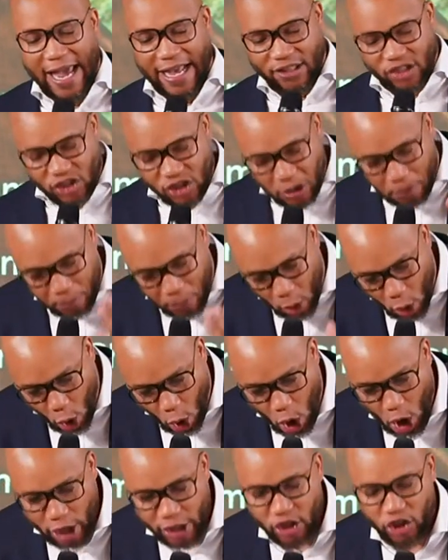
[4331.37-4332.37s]
and
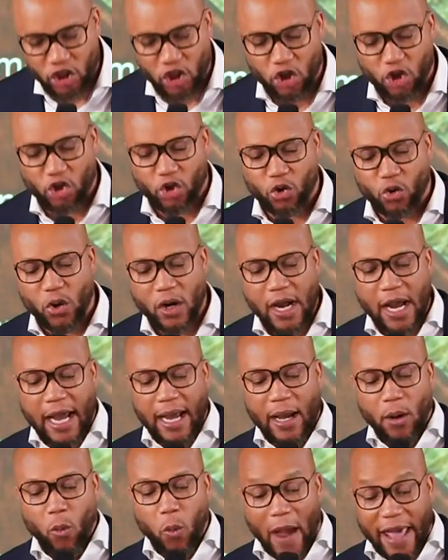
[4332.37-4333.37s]
support you,
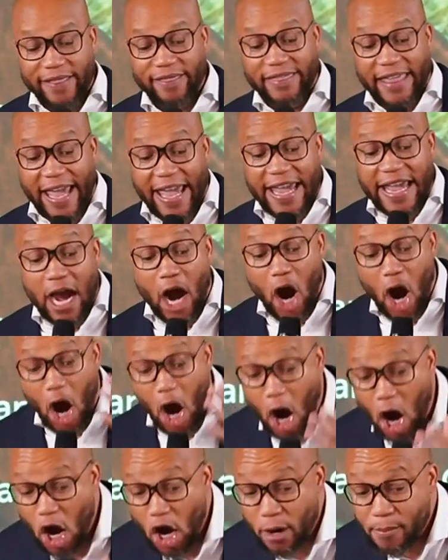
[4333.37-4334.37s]
when they
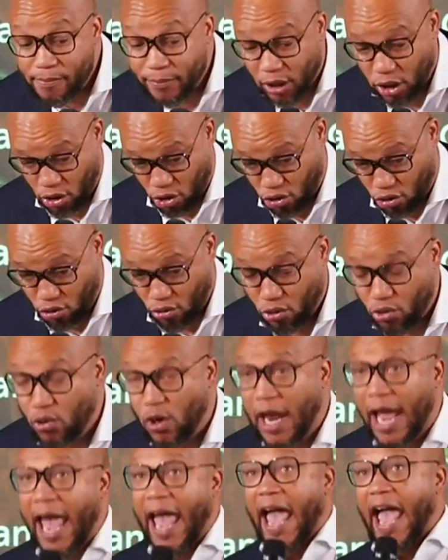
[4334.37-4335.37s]
harm you
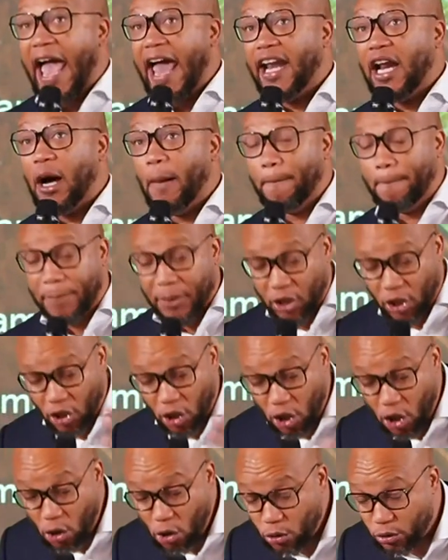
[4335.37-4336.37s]
and
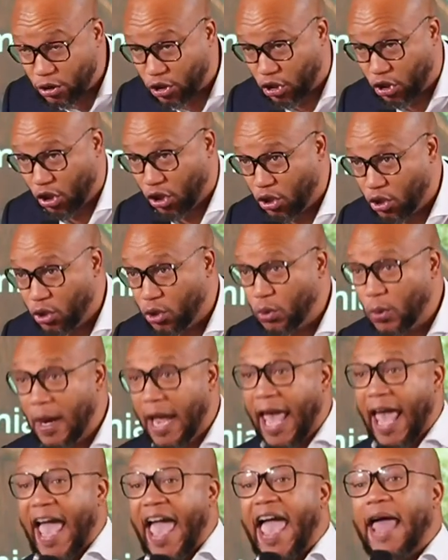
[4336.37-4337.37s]
abuse you
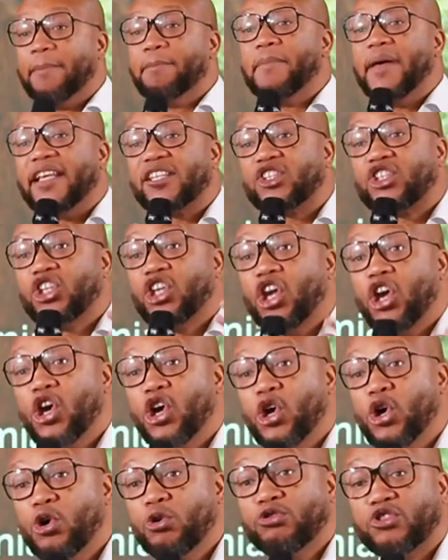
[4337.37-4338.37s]
and
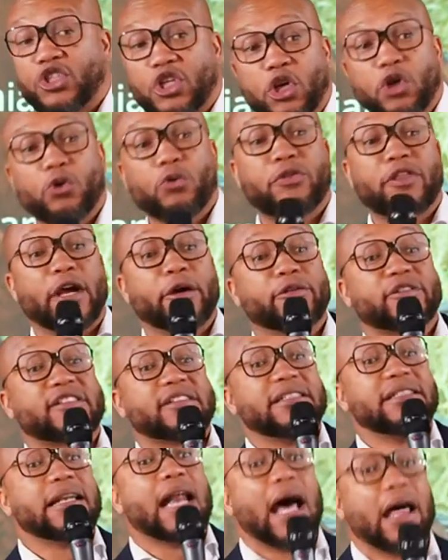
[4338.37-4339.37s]
misuse you, there's
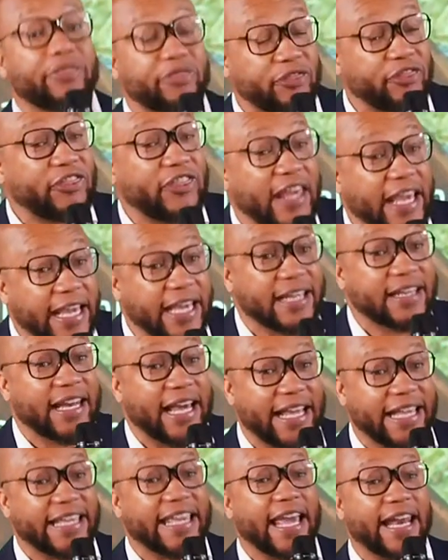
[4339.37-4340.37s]
nothing
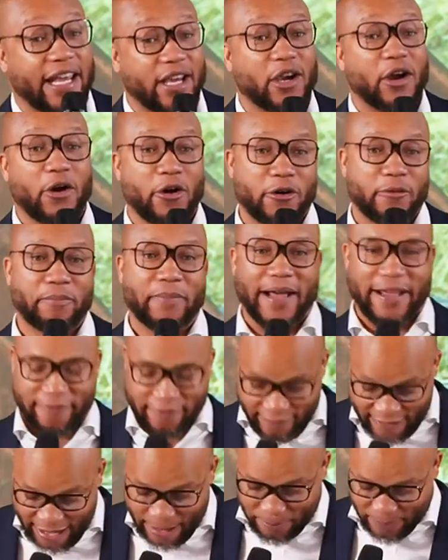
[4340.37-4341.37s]
like getting hurt by
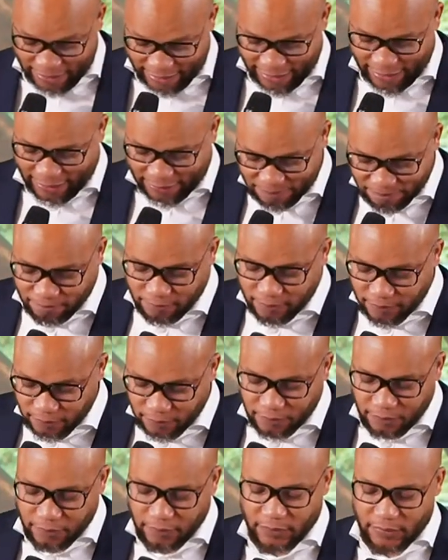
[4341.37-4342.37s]
family.
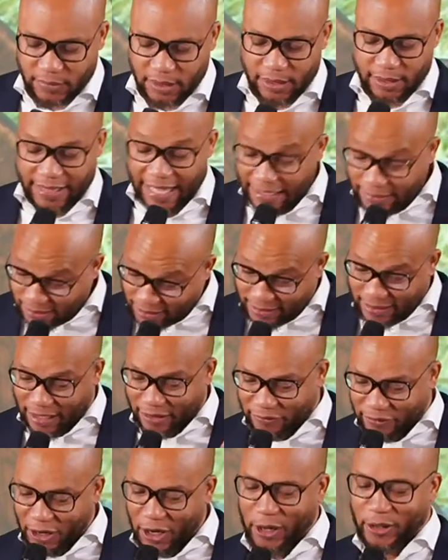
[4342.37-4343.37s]
That
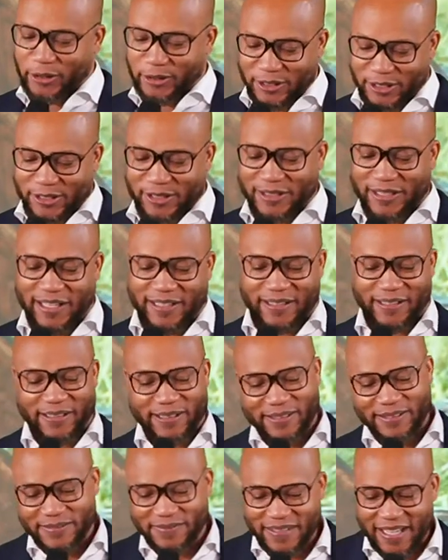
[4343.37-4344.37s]
stuff hurts.
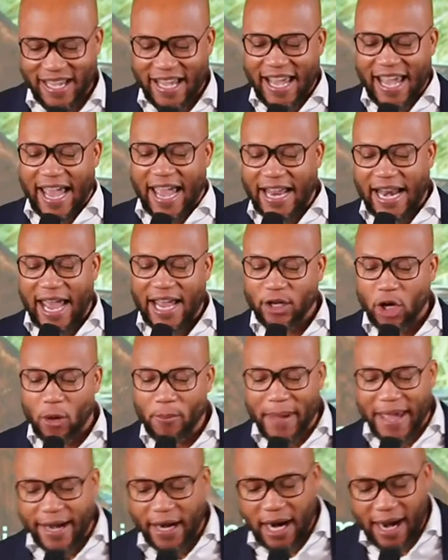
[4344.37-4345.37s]
And no
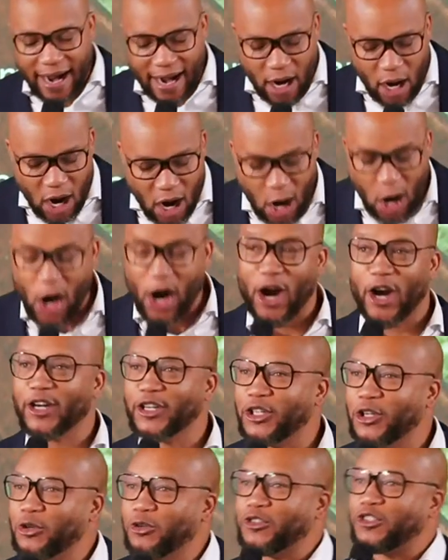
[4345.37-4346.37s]
matter how
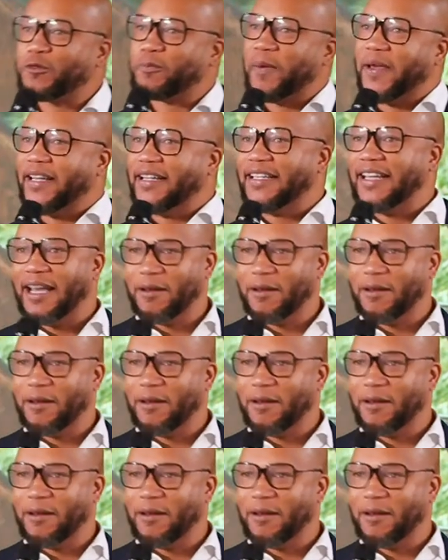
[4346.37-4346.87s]
hard you spin